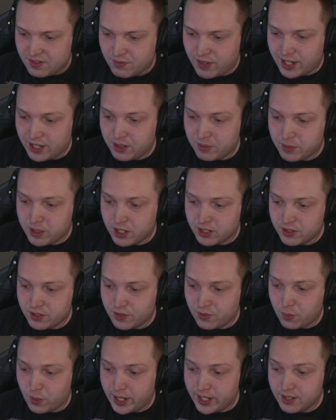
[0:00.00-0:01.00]
Random
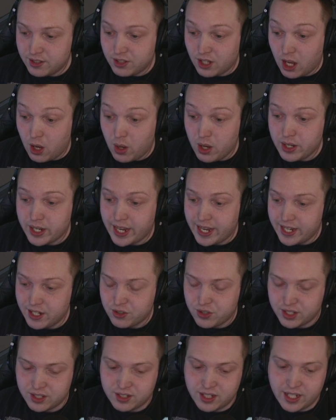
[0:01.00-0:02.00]
gust of winds? Oh, okay,
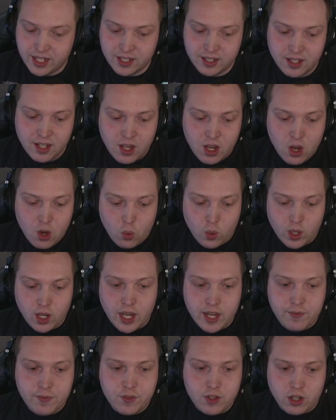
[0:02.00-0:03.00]
interesting. Well,
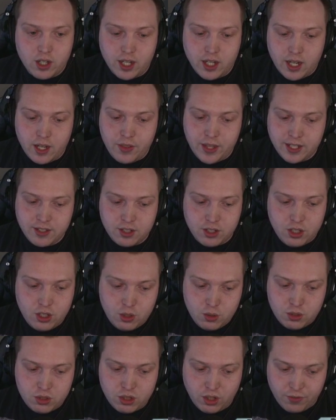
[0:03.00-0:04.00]
I've got, there's a
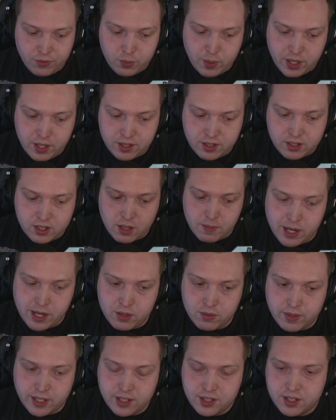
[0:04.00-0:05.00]
new software that's
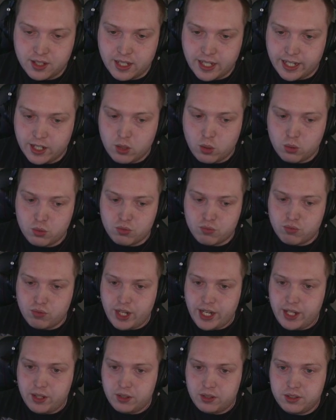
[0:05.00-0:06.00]
out recently called
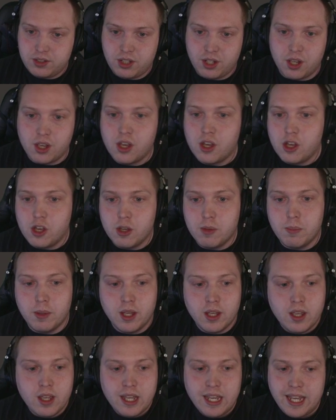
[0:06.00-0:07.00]
RealTurb,
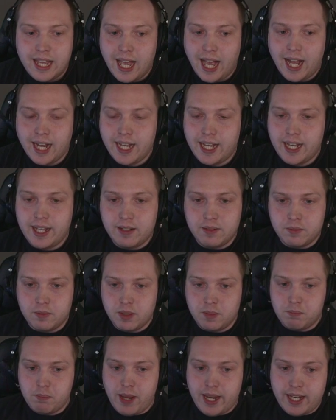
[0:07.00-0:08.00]
and it
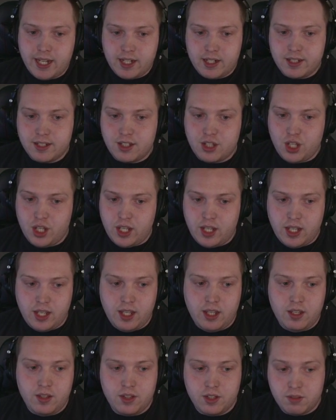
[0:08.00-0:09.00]
makes
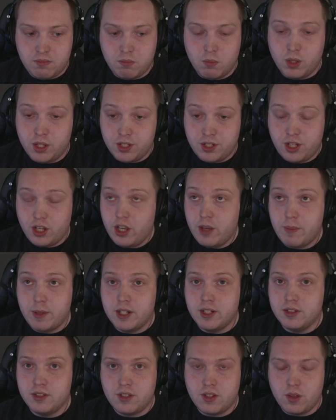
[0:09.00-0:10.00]
the
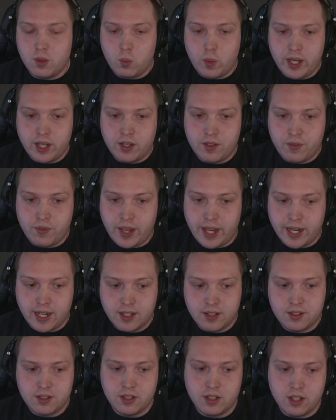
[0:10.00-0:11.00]
turbulence and the wind
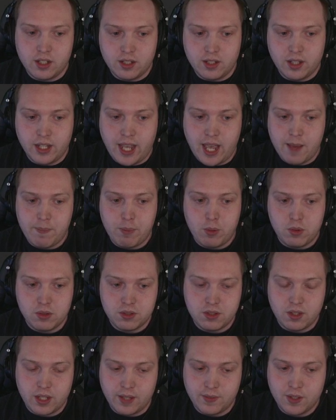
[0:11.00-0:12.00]
effects at the
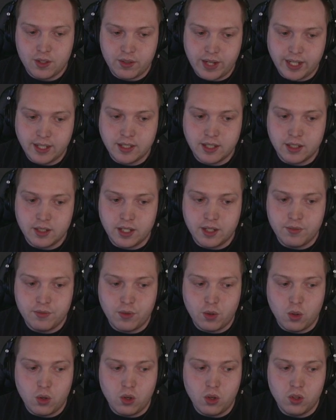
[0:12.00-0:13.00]
airports that they've created it
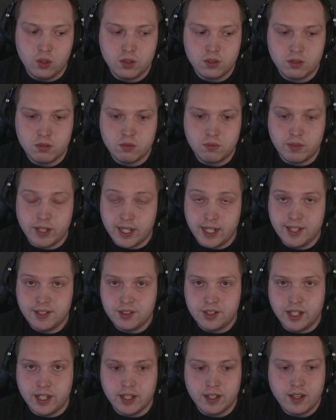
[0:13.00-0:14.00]
for
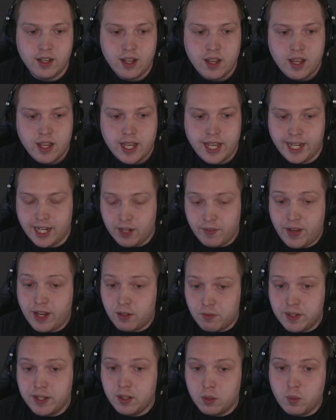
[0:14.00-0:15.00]
realistic. And I've
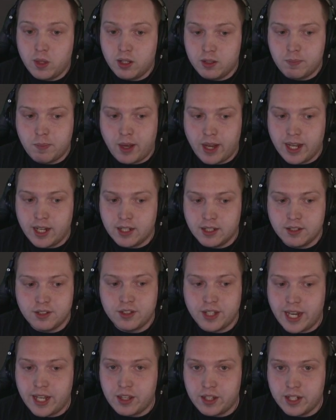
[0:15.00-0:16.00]
had real-world pilots
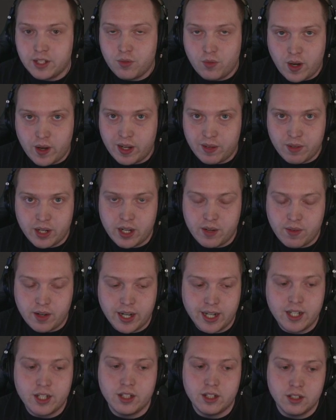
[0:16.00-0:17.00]
say that it's very, very,
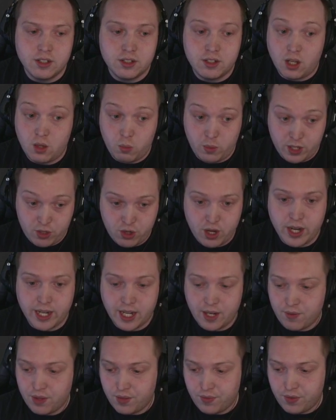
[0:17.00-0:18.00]
very good, so we're
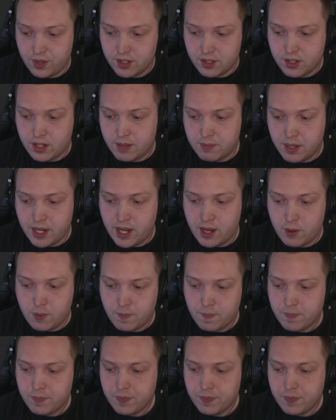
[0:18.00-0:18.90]
trying it for the first time now.